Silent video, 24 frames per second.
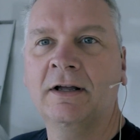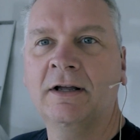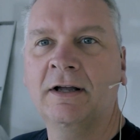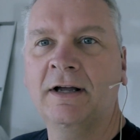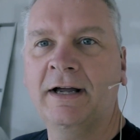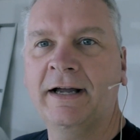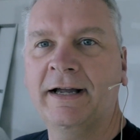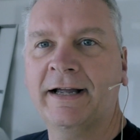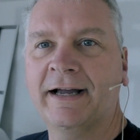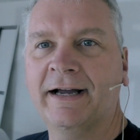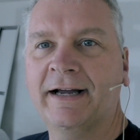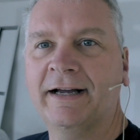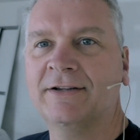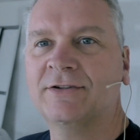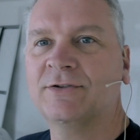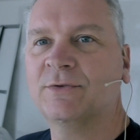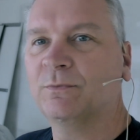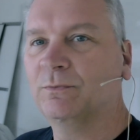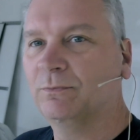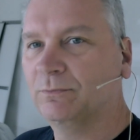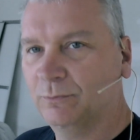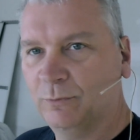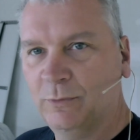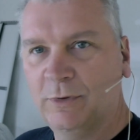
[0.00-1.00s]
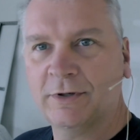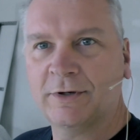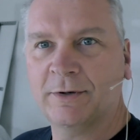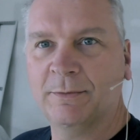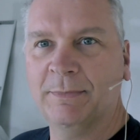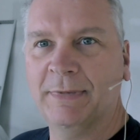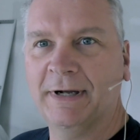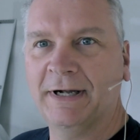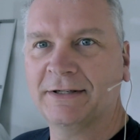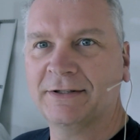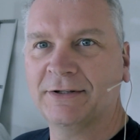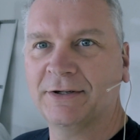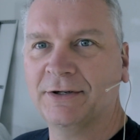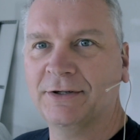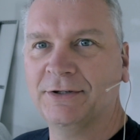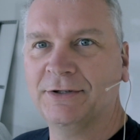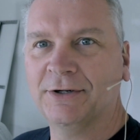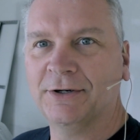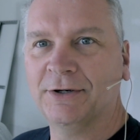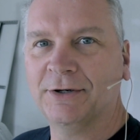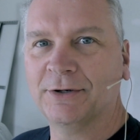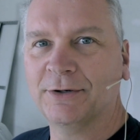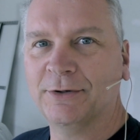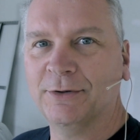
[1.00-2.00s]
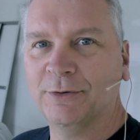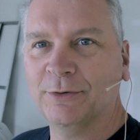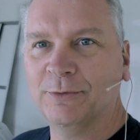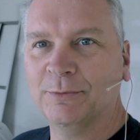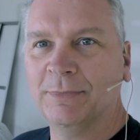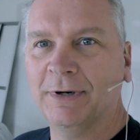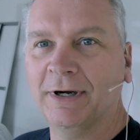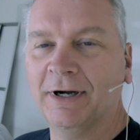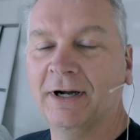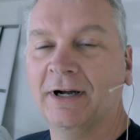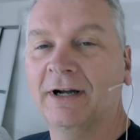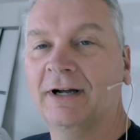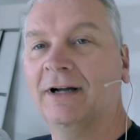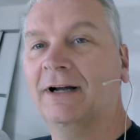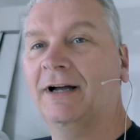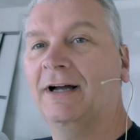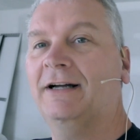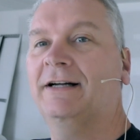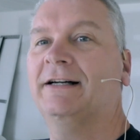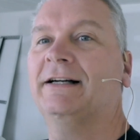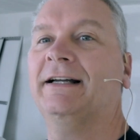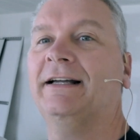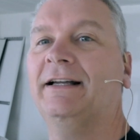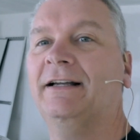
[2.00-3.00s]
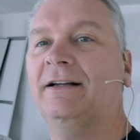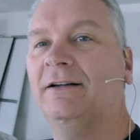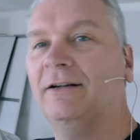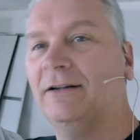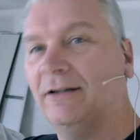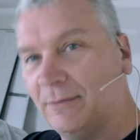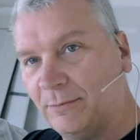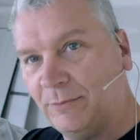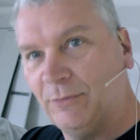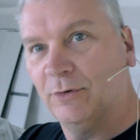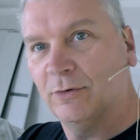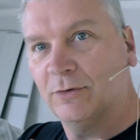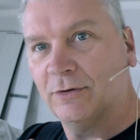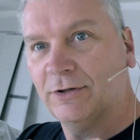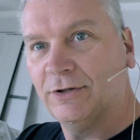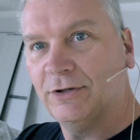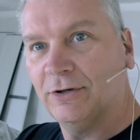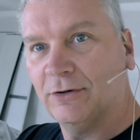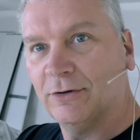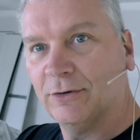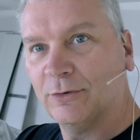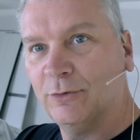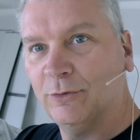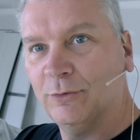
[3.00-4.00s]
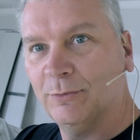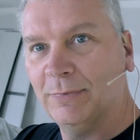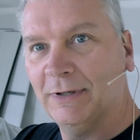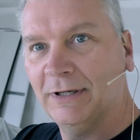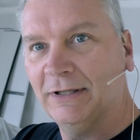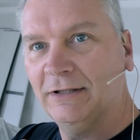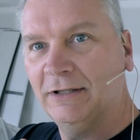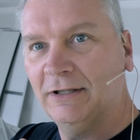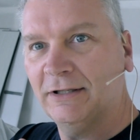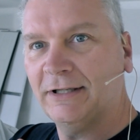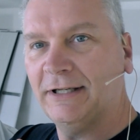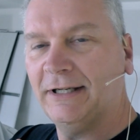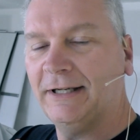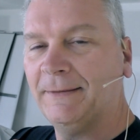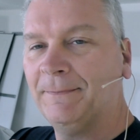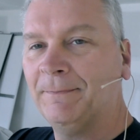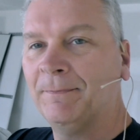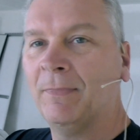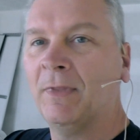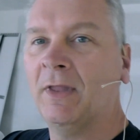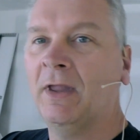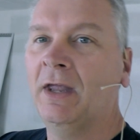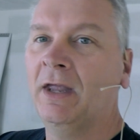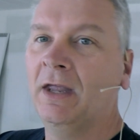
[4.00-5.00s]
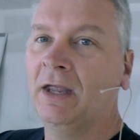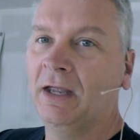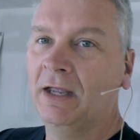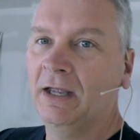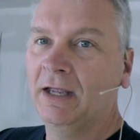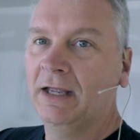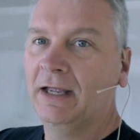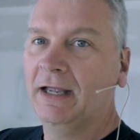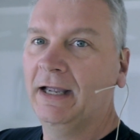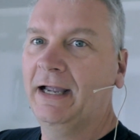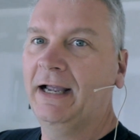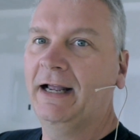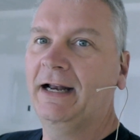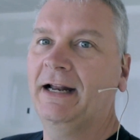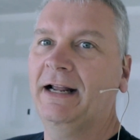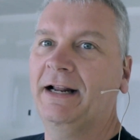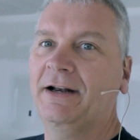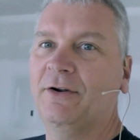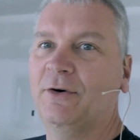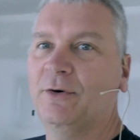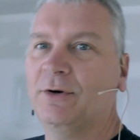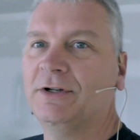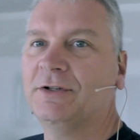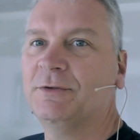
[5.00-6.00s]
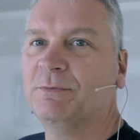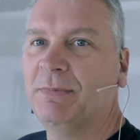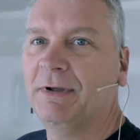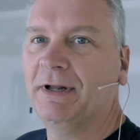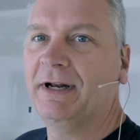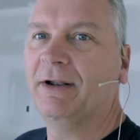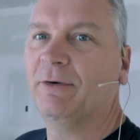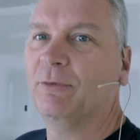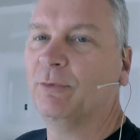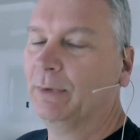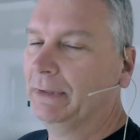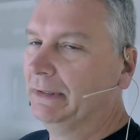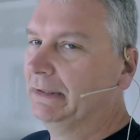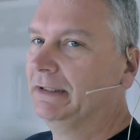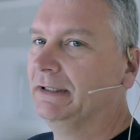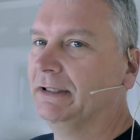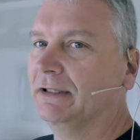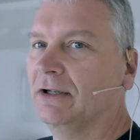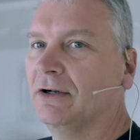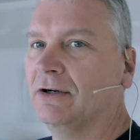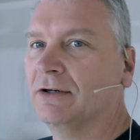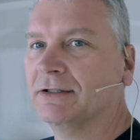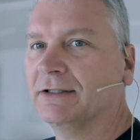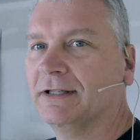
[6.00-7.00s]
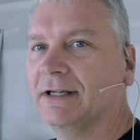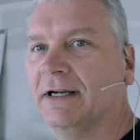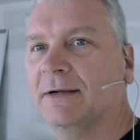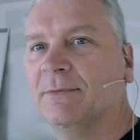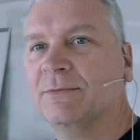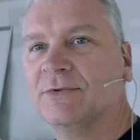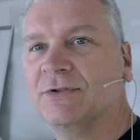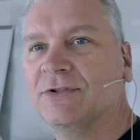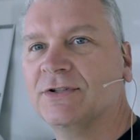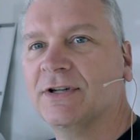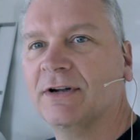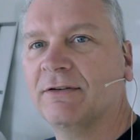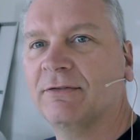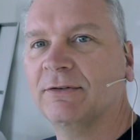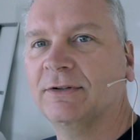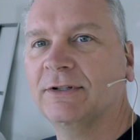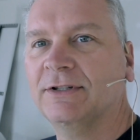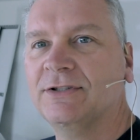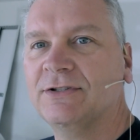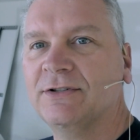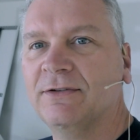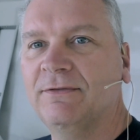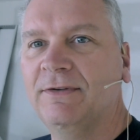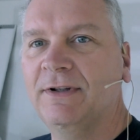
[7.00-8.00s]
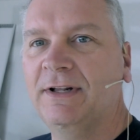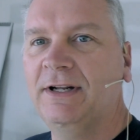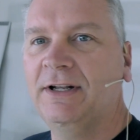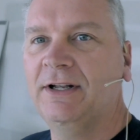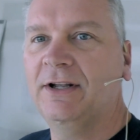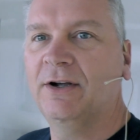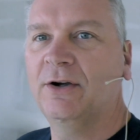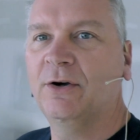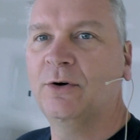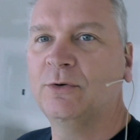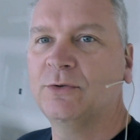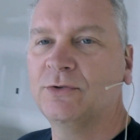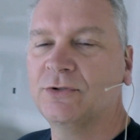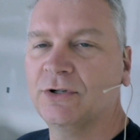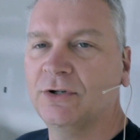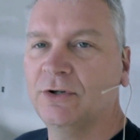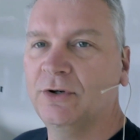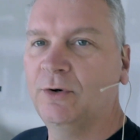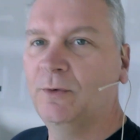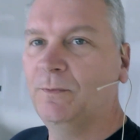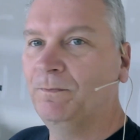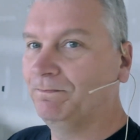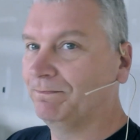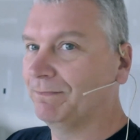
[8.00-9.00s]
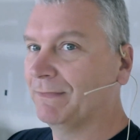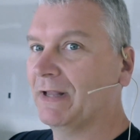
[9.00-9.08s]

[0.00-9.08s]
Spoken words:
Hi guys, welcome back to Guitar Goomba. I am your Guitar Goomba Lucky. And I know it has been a really long time since I've released a video, so